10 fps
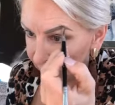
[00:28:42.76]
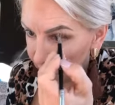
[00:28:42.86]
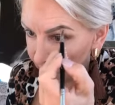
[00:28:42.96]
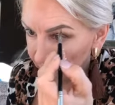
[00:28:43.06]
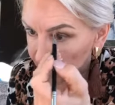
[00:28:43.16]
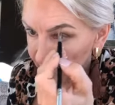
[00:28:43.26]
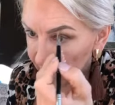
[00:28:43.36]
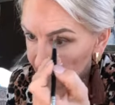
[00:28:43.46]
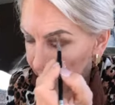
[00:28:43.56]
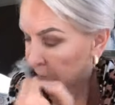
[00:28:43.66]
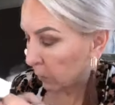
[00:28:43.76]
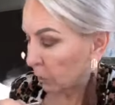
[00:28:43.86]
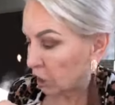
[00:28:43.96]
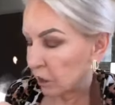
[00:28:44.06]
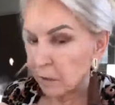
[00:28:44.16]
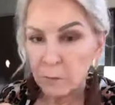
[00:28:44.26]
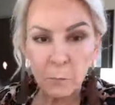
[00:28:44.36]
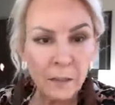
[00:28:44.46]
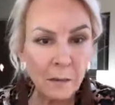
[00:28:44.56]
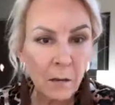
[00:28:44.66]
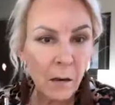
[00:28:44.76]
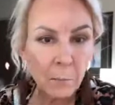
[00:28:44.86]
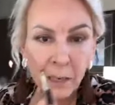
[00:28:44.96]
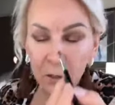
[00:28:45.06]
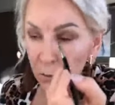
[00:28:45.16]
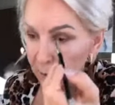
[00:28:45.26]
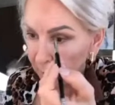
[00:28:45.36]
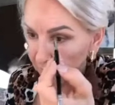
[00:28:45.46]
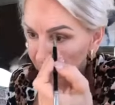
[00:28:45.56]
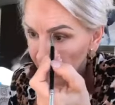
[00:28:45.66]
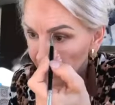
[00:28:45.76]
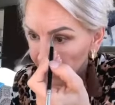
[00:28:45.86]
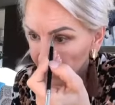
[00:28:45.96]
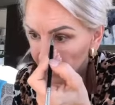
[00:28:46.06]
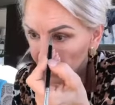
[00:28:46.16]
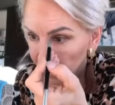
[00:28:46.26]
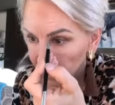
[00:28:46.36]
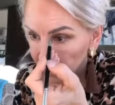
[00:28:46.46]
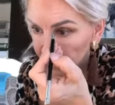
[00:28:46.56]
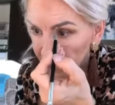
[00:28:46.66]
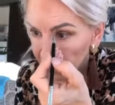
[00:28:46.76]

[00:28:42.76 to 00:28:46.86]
grew up in Peace River, which is was on my doorstep where I where I